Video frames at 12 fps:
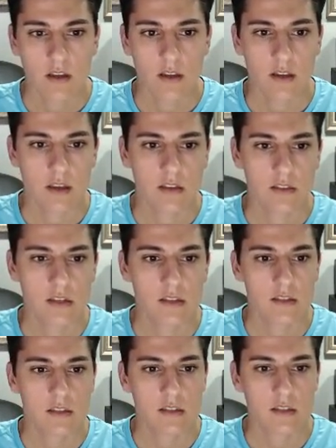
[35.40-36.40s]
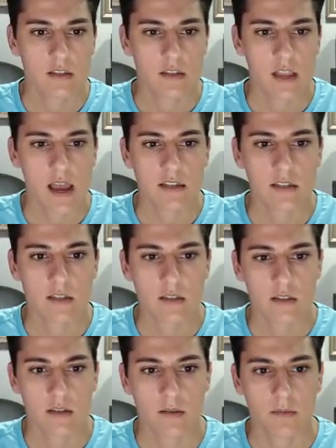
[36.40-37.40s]
in this text
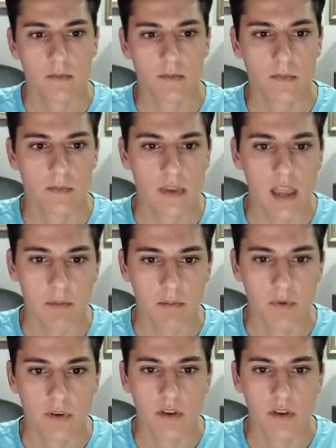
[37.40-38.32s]
tab,